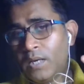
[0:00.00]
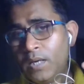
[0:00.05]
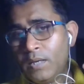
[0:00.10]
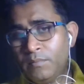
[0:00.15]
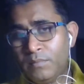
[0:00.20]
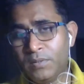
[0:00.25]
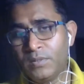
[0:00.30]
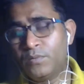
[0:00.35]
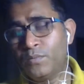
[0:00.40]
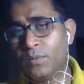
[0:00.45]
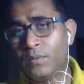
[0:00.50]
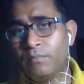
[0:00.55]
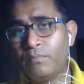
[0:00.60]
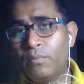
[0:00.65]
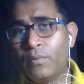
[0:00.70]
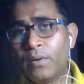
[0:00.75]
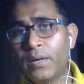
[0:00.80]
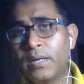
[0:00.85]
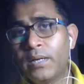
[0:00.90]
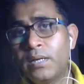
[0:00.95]
I missed one
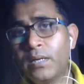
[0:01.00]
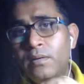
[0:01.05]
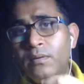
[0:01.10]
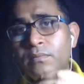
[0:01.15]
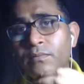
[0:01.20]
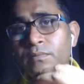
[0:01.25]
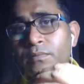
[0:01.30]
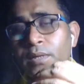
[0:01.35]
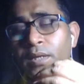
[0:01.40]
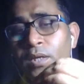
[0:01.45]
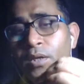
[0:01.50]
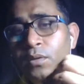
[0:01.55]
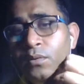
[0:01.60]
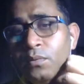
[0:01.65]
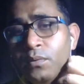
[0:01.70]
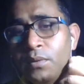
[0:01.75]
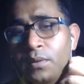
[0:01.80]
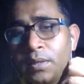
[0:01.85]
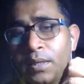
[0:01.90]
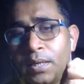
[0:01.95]
point. Now when
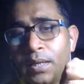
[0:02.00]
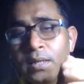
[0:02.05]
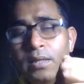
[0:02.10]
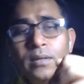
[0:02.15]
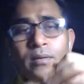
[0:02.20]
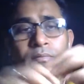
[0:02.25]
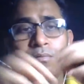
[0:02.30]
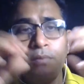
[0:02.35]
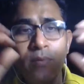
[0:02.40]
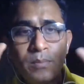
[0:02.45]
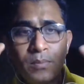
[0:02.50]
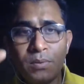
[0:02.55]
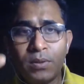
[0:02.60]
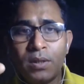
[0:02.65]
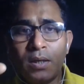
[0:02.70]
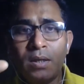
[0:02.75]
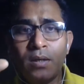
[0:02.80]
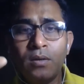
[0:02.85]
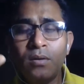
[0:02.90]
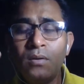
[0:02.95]
you create a
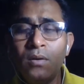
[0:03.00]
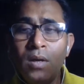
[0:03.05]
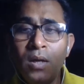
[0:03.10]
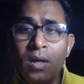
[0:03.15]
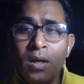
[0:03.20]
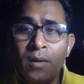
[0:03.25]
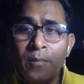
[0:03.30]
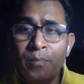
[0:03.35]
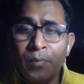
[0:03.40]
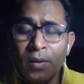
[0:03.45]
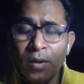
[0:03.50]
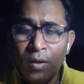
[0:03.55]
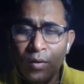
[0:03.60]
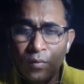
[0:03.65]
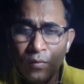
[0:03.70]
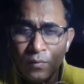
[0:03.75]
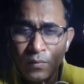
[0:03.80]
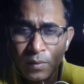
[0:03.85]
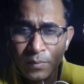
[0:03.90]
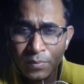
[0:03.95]
website, now
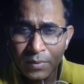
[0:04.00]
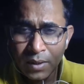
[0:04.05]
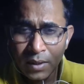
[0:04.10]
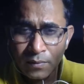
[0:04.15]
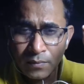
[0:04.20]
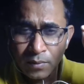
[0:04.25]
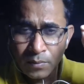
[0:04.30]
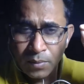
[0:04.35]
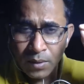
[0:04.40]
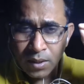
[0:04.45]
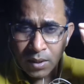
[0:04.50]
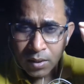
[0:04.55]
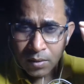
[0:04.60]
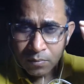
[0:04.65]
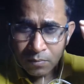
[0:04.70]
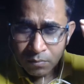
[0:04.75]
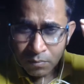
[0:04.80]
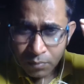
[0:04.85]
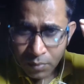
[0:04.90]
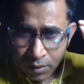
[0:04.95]
your website will be
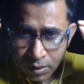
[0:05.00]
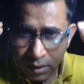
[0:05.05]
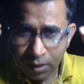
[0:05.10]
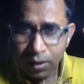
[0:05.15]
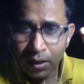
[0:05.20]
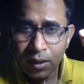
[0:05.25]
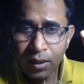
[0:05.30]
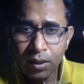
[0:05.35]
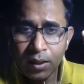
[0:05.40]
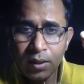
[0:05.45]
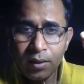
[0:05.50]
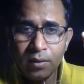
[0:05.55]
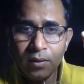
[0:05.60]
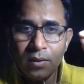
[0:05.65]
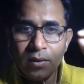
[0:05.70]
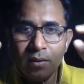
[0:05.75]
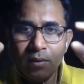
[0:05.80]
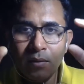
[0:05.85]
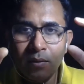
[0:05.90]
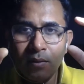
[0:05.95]
completely